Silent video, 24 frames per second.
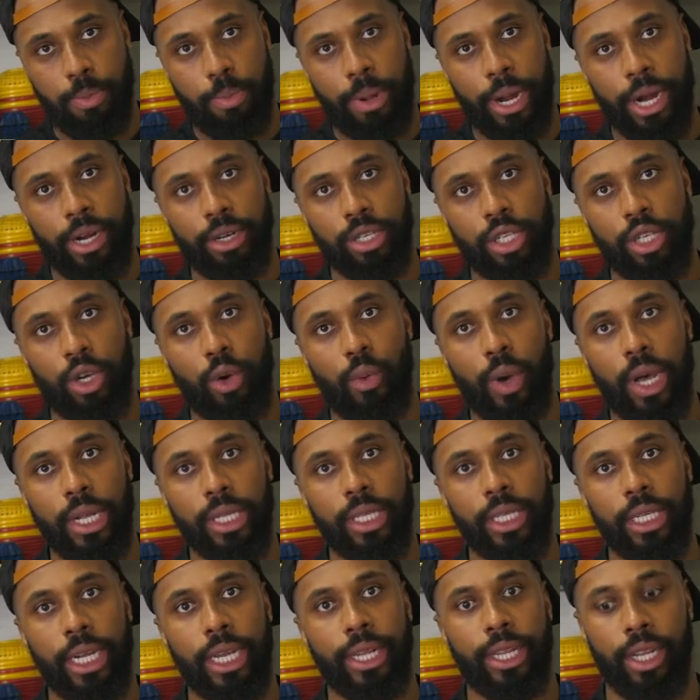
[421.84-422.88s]
pair so well
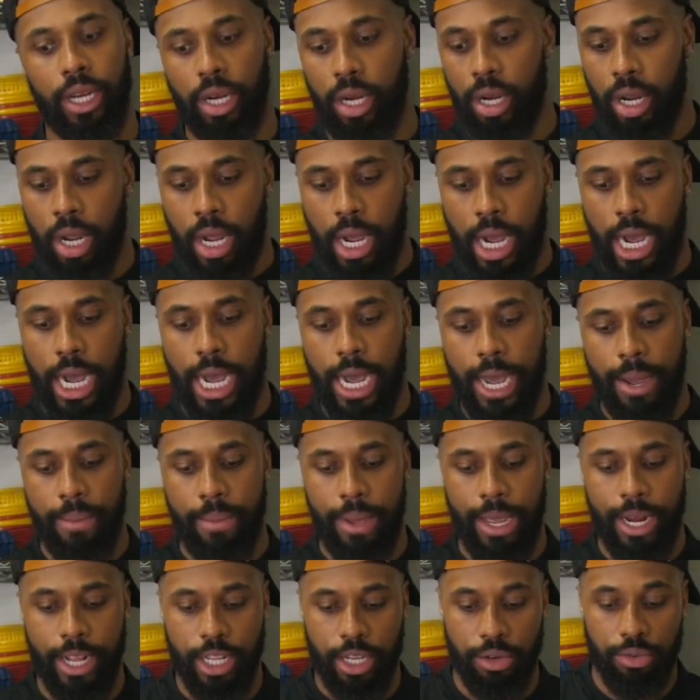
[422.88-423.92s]
together,
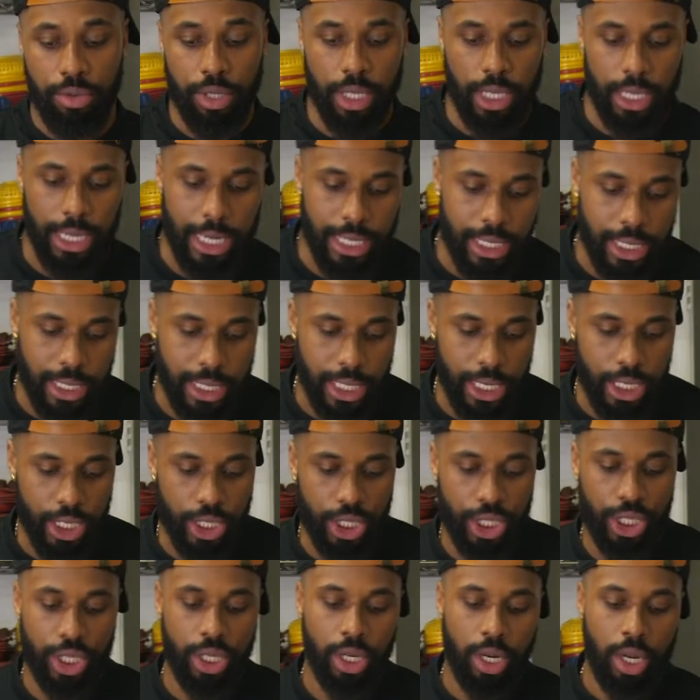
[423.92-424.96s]
and it's a really nice
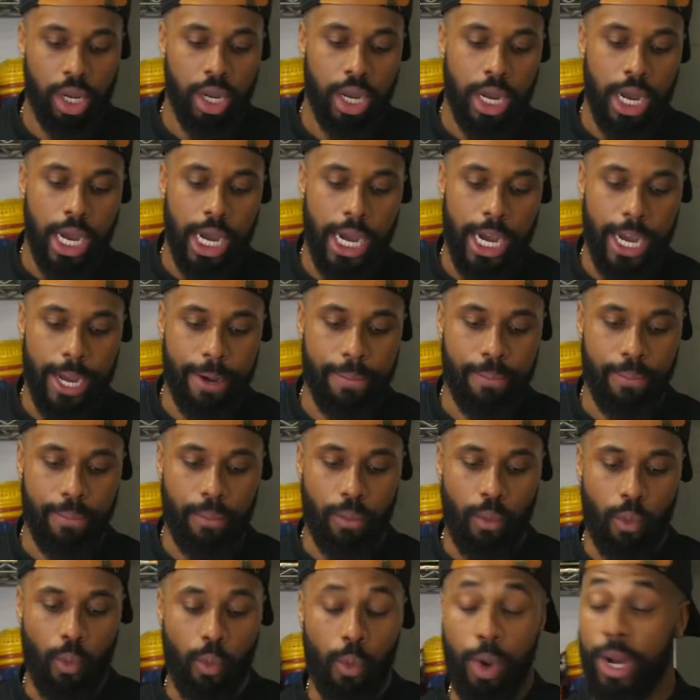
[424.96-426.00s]
dish,
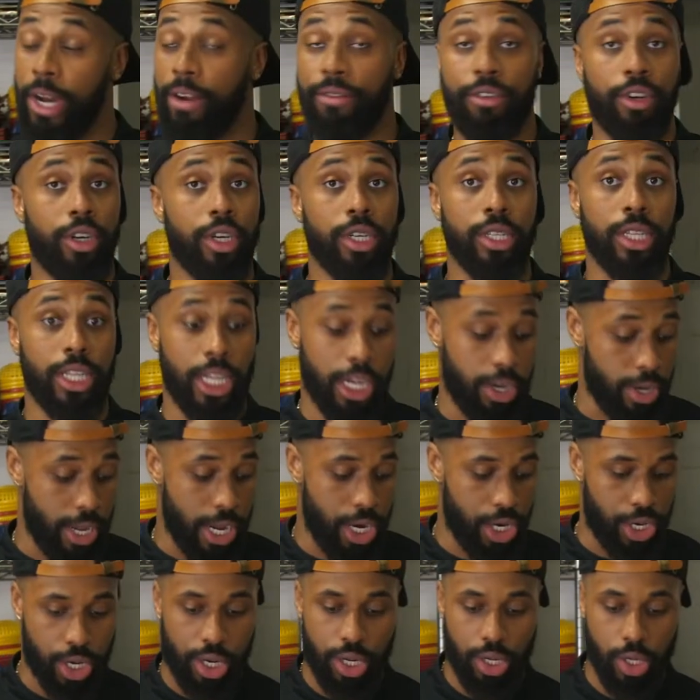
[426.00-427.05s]
whatever the
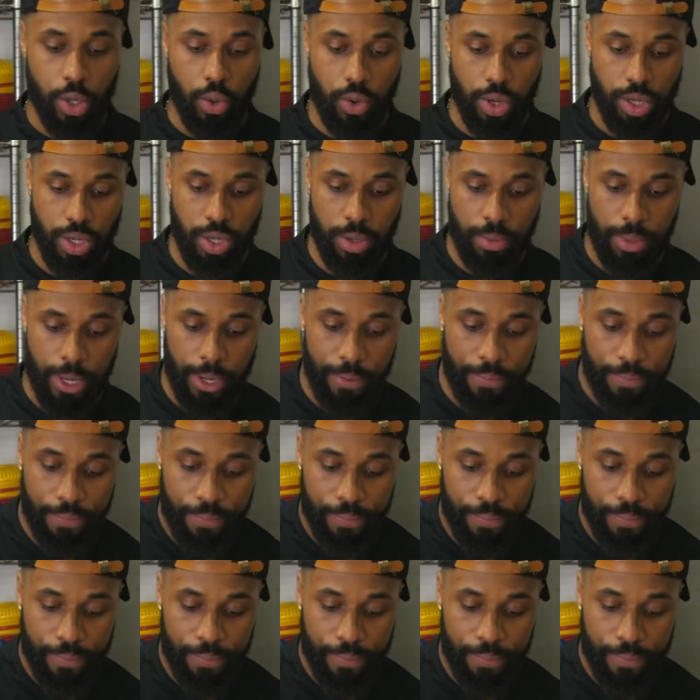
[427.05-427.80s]
occasion is going to be.